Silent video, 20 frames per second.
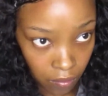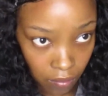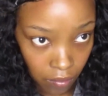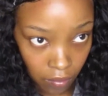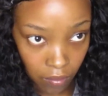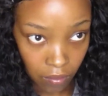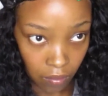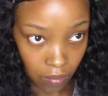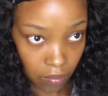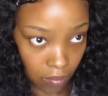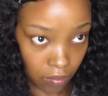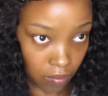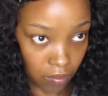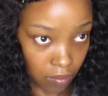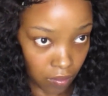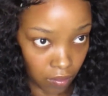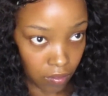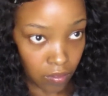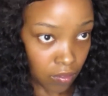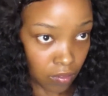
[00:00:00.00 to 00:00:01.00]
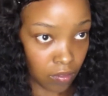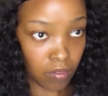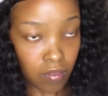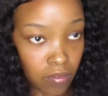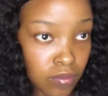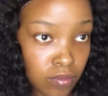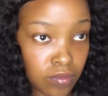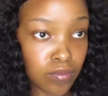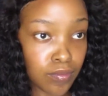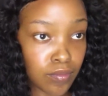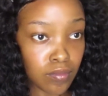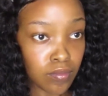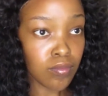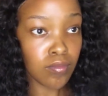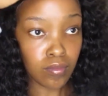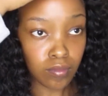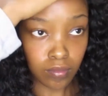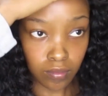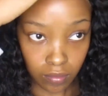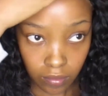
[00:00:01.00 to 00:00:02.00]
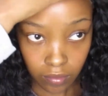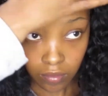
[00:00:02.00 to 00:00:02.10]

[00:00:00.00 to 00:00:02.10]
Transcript: so make sure you check it out. I'm just